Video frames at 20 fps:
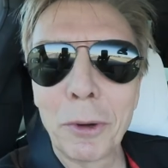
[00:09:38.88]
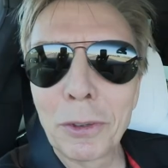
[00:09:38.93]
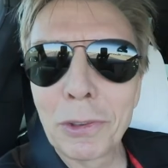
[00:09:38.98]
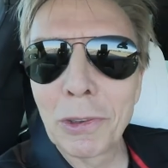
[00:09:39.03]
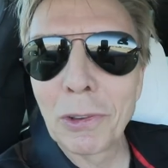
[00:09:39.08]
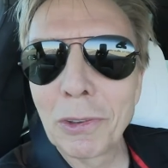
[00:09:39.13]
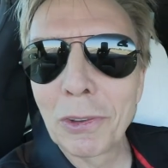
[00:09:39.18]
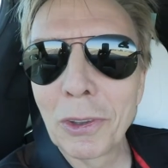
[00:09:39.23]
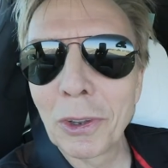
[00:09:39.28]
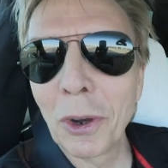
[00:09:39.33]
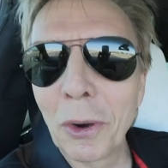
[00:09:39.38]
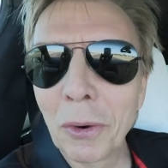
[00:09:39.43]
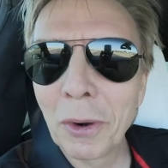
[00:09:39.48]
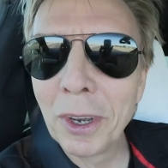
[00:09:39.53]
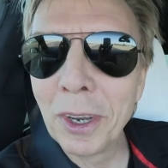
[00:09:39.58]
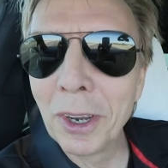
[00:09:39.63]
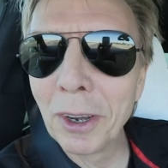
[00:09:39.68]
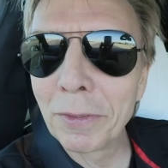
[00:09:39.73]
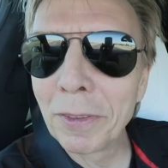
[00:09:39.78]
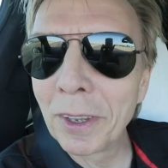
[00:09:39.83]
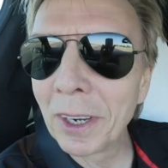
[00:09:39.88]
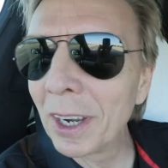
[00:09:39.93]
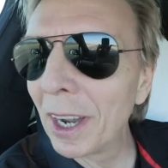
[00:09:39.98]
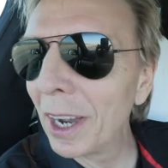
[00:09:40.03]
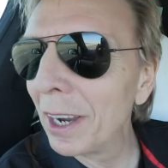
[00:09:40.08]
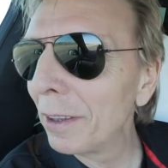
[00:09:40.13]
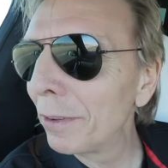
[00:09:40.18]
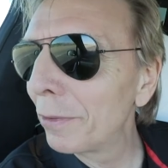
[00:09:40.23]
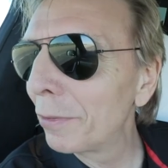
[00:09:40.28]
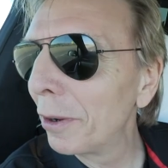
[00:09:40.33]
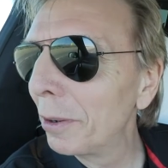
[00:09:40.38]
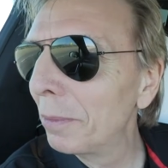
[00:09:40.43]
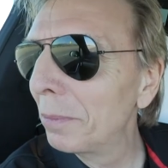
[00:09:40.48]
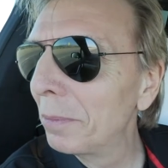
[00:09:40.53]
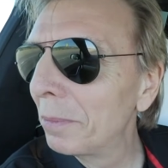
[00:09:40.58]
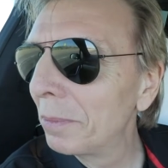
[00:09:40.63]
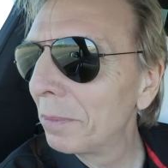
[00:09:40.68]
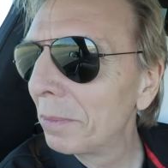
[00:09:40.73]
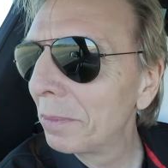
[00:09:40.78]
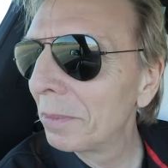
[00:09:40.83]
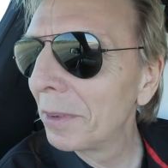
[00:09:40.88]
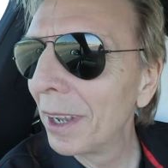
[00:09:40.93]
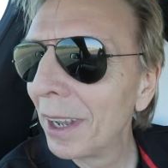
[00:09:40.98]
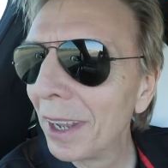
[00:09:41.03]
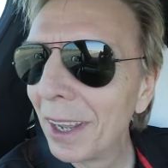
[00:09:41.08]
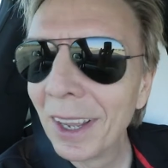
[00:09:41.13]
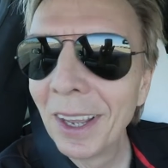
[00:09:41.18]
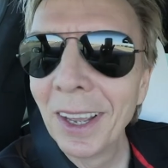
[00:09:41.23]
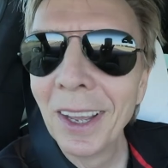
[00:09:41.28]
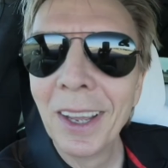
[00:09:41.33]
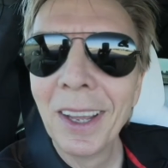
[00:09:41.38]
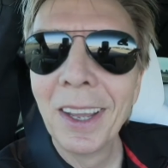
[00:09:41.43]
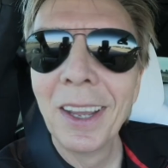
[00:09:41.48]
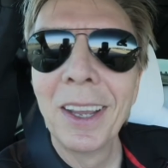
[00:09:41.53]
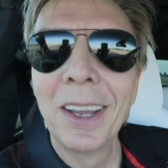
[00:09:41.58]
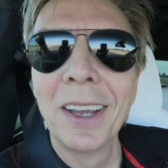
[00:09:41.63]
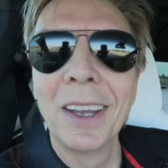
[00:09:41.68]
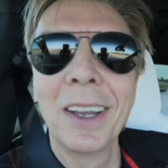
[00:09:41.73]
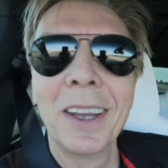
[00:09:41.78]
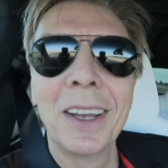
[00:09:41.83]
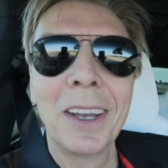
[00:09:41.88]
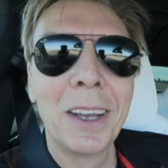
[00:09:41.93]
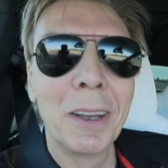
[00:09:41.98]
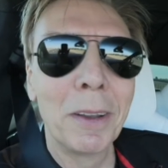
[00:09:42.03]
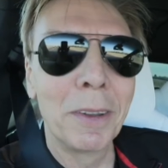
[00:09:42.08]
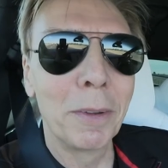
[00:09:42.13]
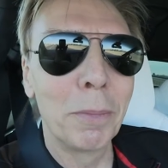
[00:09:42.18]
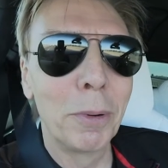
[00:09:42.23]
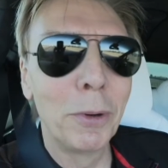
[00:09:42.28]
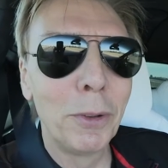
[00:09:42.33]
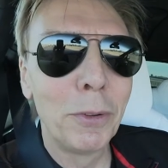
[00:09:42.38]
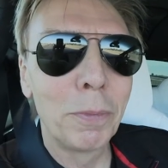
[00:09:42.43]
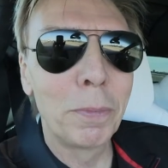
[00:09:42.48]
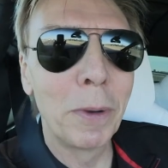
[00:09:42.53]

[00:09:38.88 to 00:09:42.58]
was the story of the guys from uh, the Booze